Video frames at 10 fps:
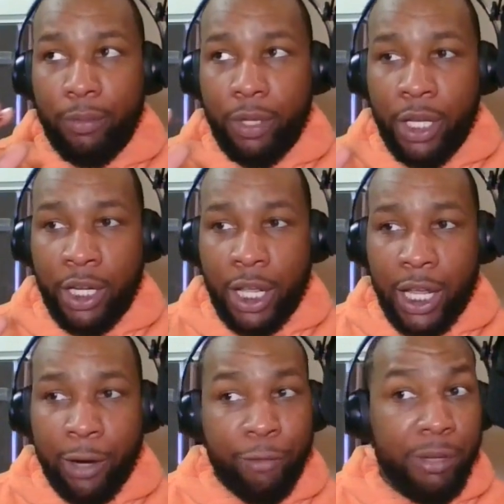in
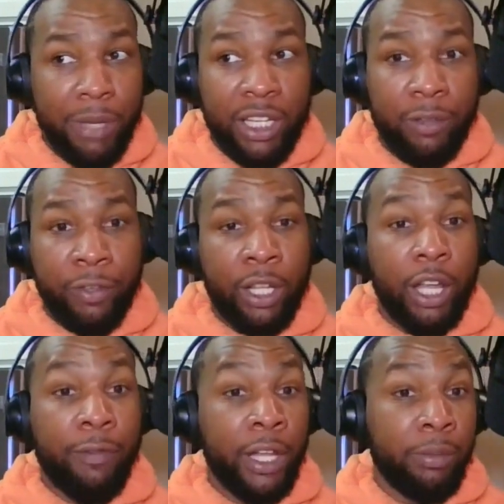every media
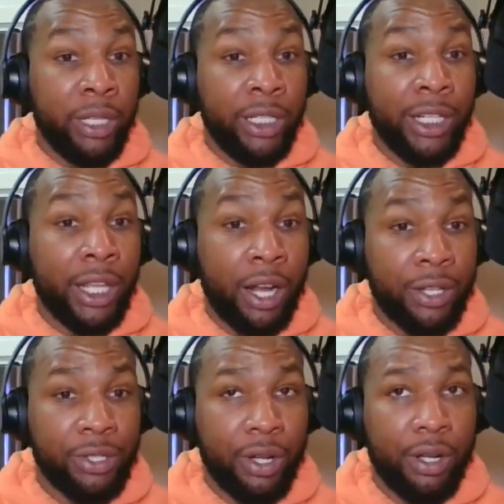availability that I
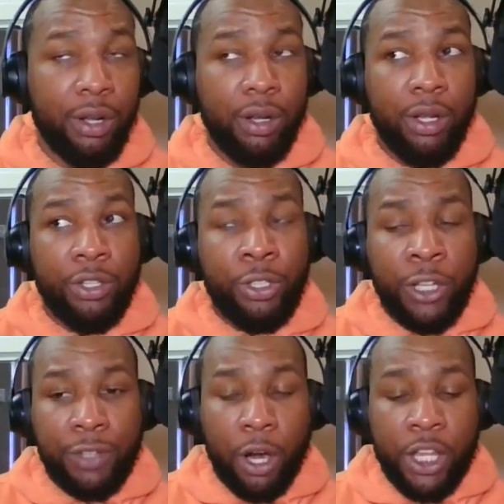saw,
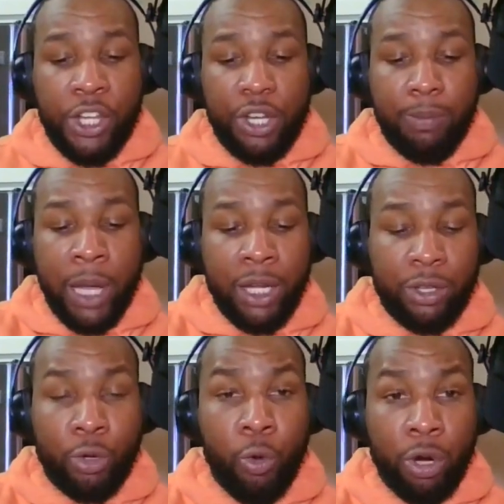Steve Sarkisian painted
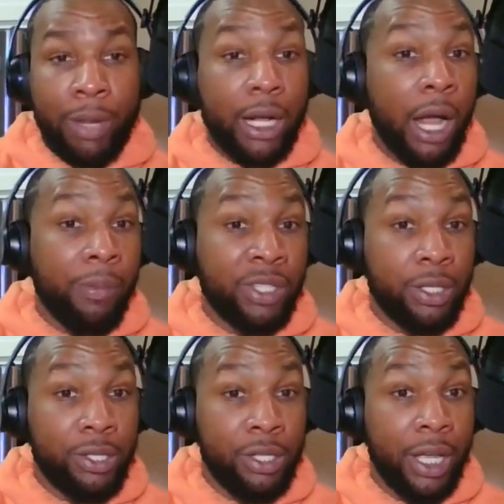the quarterback competition